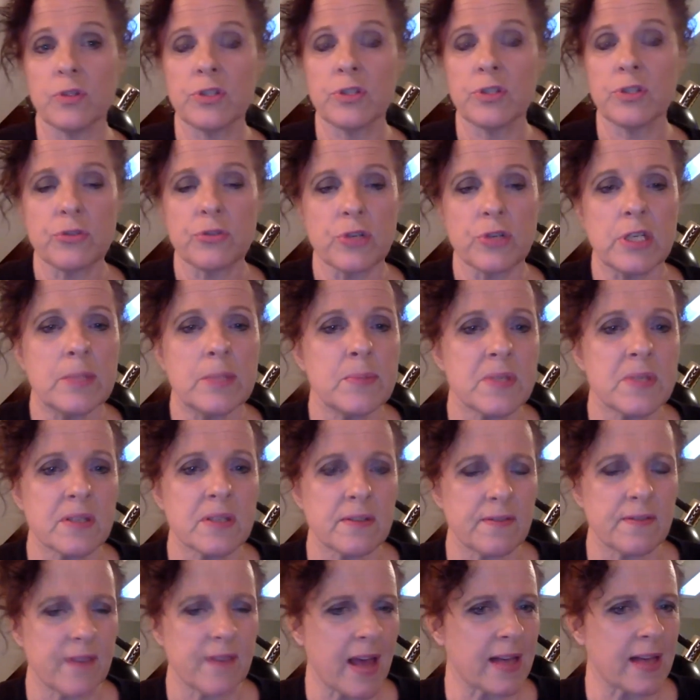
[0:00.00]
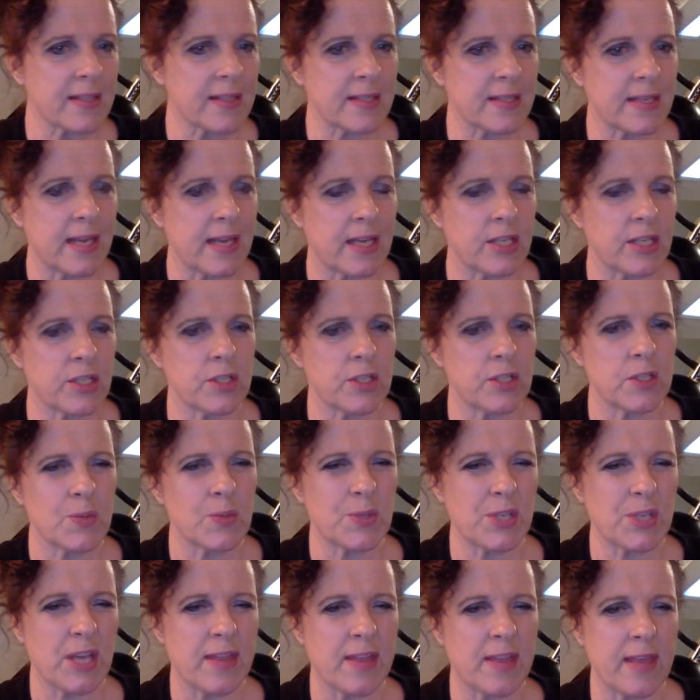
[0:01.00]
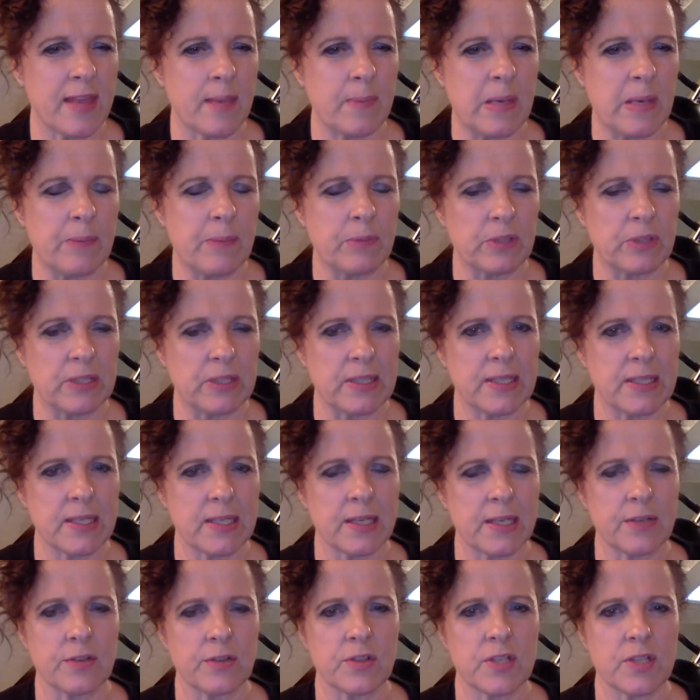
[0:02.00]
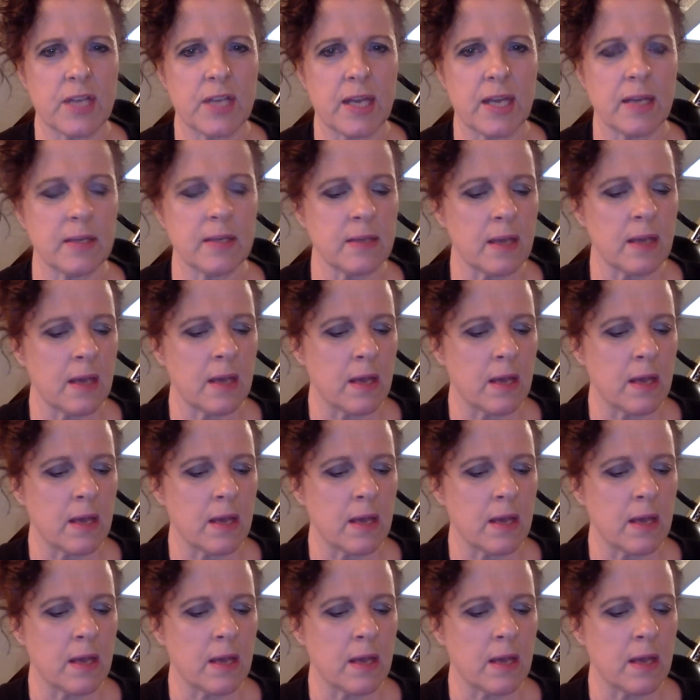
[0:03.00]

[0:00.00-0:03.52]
streams of vaccinations, which I think people need to understand.